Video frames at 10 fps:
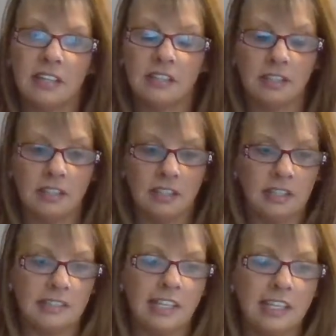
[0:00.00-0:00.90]

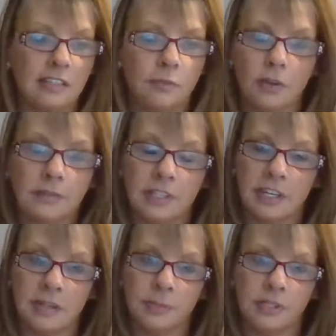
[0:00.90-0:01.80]
It's taking forever to
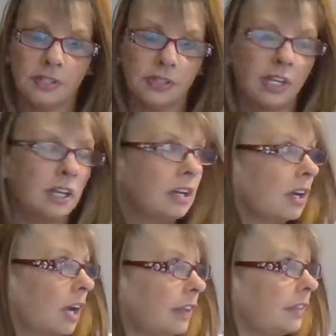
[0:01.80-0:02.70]
upload.
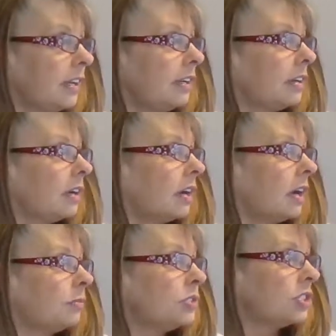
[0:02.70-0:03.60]
I think
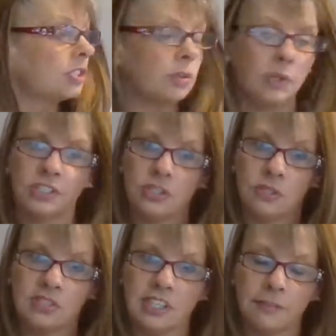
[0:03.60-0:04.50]
I'm just going to,
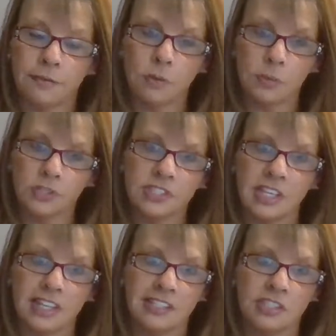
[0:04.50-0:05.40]
because I have 4 more
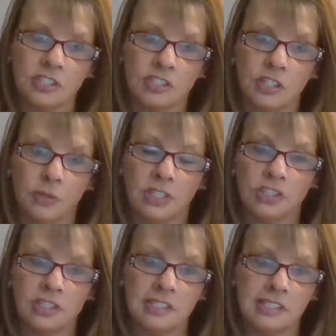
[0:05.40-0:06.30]
signs to do. I
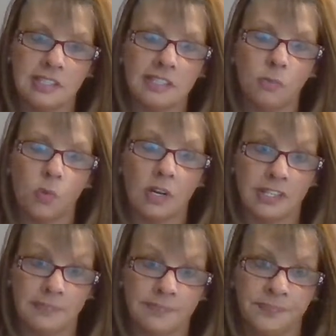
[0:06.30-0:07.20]
just did
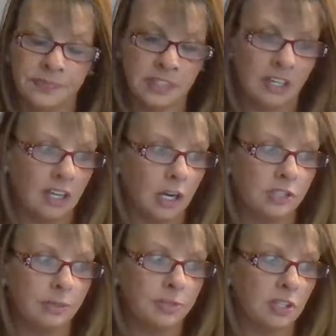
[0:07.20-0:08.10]
1. I was
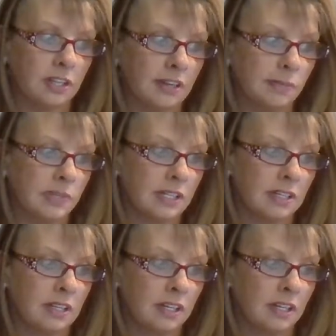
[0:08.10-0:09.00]
up till,
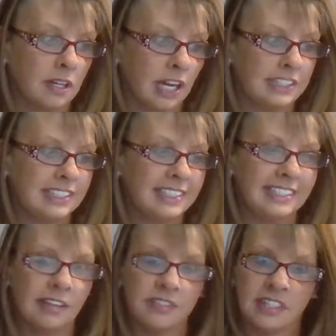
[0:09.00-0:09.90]
I did
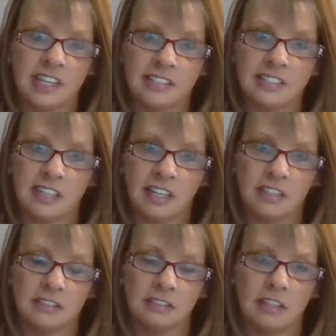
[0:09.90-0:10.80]
7 last night,
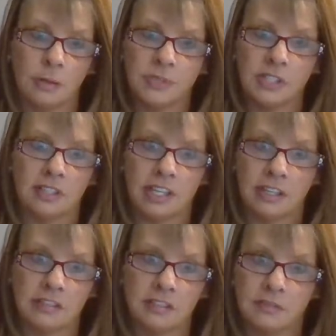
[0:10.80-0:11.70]
up till like
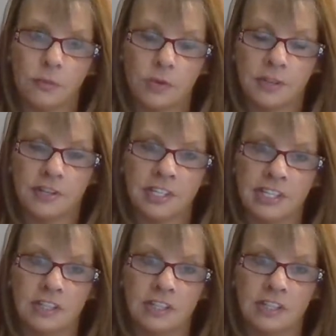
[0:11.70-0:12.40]
4:30 in